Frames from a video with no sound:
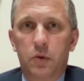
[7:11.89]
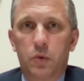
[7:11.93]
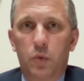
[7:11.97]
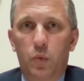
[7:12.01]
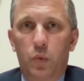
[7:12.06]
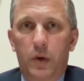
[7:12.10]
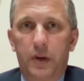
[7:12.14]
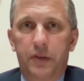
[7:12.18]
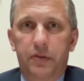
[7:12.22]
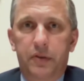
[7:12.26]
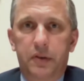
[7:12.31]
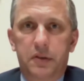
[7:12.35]

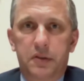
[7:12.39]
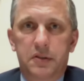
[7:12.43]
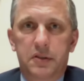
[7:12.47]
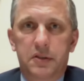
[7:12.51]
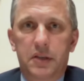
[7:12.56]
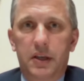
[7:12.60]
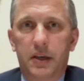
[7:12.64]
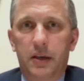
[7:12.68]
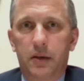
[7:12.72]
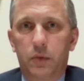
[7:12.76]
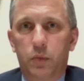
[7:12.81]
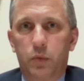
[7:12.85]
what the
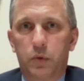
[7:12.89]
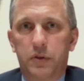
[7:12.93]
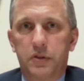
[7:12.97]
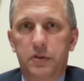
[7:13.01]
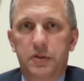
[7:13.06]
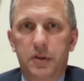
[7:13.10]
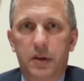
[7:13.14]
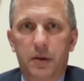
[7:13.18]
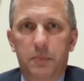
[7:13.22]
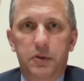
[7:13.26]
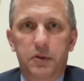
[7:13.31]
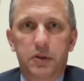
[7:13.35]
Senate will
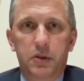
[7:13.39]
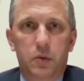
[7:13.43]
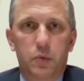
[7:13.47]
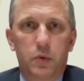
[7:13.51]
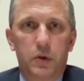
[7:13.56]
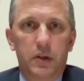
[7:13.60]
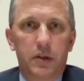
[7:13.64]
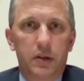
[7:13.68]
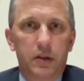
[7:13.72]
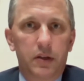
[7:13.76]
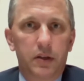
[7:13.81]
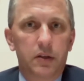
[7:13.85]

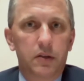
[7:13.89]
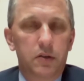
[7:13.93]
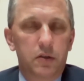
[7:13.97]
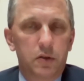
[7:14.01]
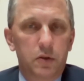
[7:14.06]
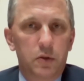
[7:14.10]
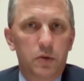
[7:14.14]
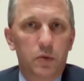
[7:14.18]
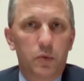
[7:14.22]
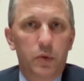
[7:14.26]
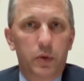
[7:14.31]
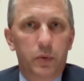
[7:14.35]
subsequently
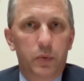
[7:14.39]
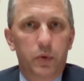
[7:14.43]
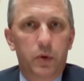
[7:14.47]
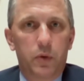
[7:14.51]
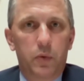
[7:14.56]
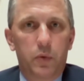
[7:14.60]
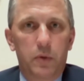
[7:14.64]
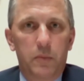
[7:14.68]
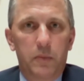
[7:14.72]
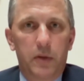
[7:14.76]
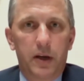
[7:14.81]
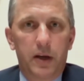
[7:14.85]
do with
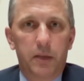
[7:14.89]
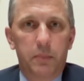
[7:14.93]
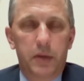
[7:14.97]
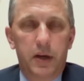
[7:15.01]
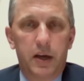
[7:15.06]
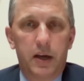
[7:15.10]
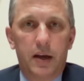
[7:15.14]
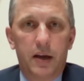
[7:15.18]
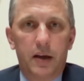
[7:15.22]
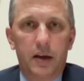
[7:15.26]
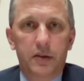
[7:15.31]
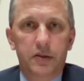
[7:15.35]
what we might
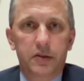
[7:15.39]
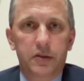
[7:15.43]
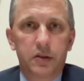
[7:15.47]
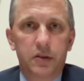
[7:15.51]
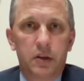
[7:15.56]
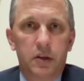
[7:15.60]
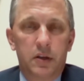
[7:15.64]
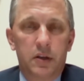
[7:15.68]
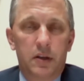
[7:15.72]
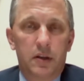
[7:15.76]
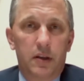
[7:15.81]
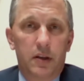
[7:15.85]
pass,
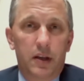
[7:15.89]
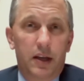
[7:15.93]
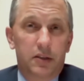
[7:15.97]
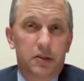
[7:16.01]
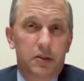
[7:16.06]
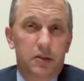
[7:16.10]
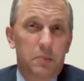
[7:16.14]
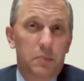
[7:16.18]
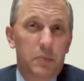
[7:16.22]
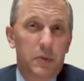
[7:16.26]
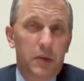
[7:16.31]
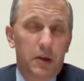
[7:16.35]

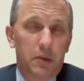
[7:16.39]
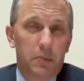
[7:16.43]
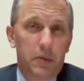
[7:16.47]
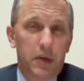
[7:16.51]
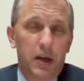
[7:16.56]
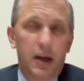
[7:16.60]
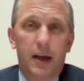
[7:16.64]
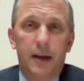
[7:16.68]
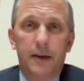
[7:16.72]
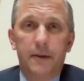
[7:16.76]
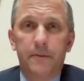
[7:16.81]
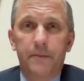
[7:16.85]
that's a big
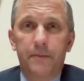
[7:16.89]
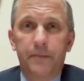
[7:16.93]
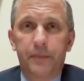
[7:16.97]
bet.